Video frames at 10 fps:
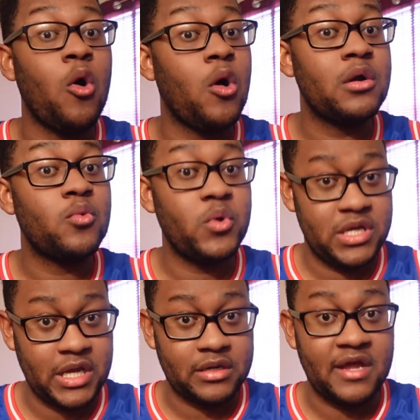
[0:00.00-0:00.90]
or
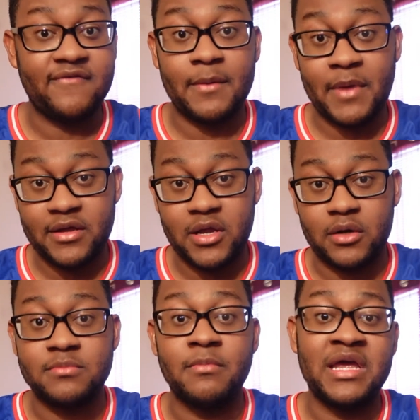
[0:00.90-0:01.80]
weekend if I'm not
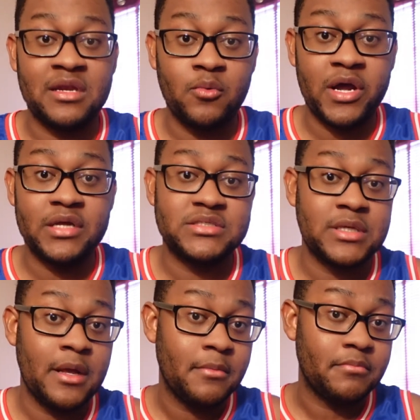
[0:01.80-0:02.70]
here. But
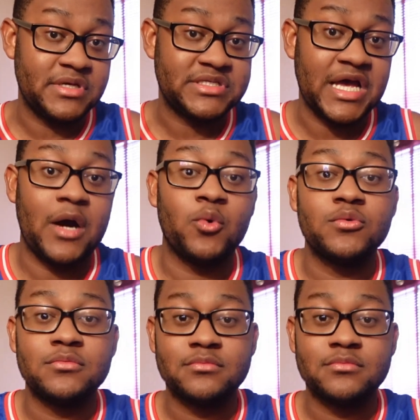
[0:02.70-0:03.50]
anyways, peace out.